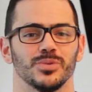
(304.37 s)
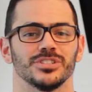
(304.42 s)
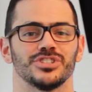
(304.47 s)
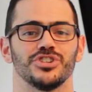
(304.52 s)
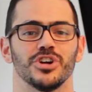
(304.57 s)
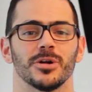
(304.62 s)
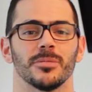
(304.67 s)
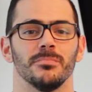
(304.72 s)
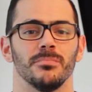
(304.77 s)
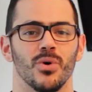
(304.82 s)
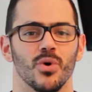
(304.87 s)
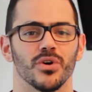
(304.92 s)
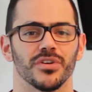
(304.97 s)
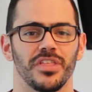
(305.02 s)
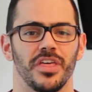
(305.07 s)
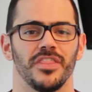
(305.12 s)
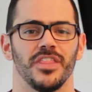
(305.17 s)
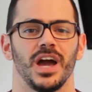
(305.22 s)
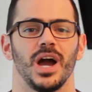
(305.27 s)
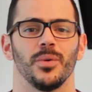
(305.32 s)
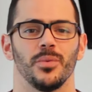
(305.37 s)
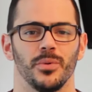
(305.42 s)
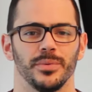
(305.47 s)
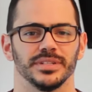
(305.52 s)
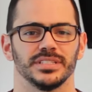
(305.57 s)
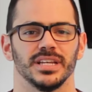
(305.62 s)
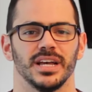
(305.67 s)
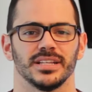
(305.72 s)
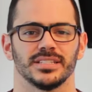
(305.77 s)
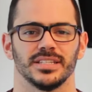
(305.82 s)
one took more than that when
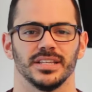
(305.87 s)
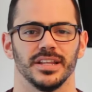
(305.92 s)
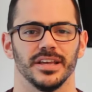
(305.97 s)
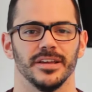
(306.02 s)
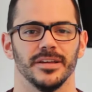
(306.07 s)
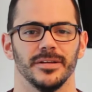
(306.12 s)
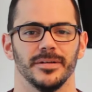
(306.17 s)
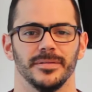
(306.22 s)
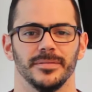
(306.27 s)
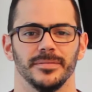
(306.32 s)
we tested it.